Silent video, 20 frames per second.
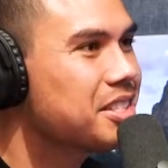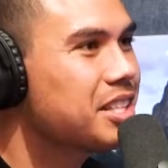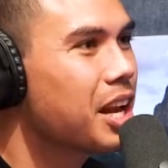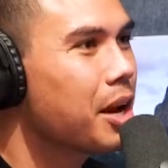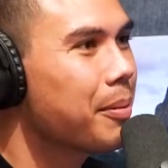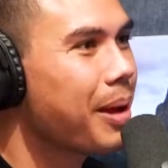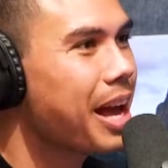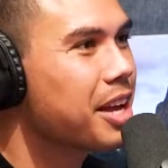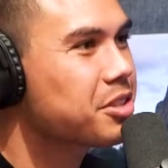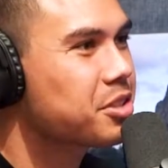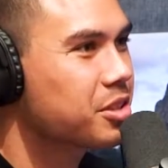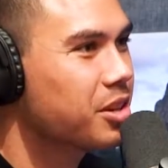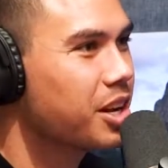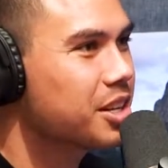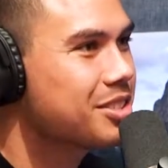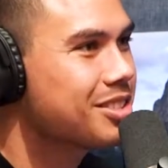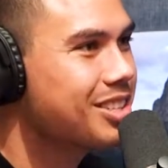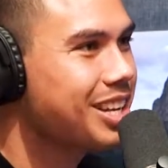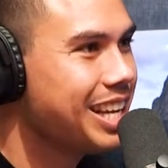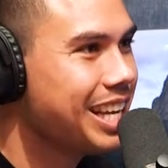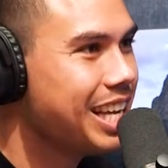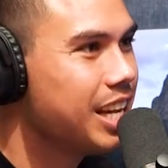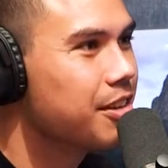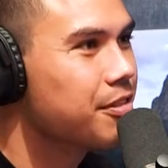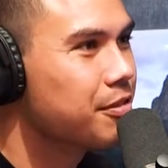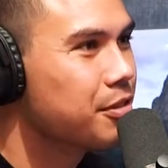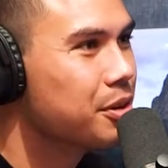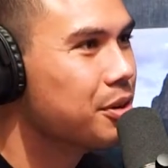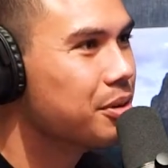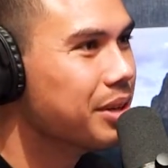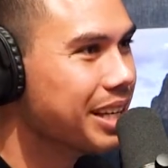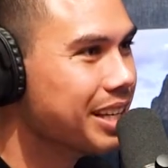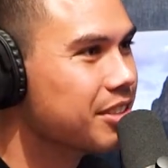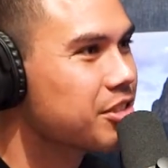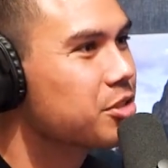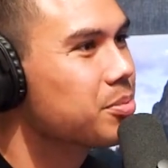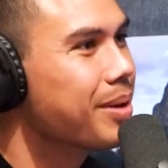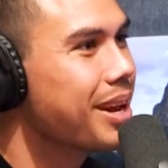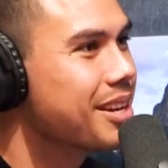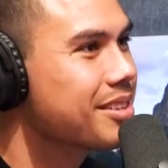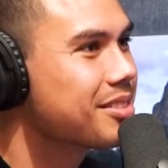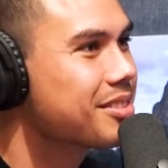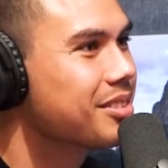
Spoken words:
sent up astronauts to eat food in space.